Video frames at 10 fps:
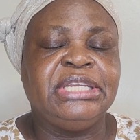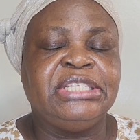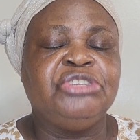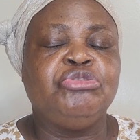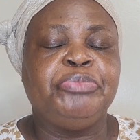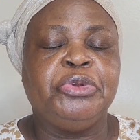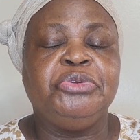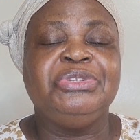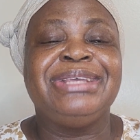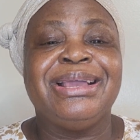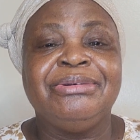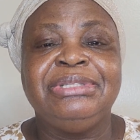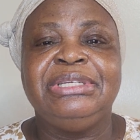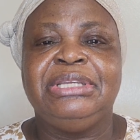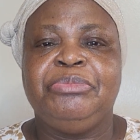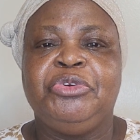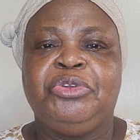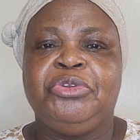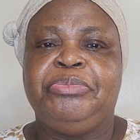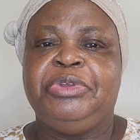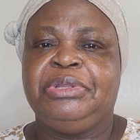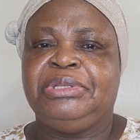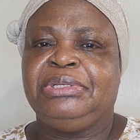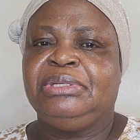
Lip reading: disease to produce healthy hemoglobin.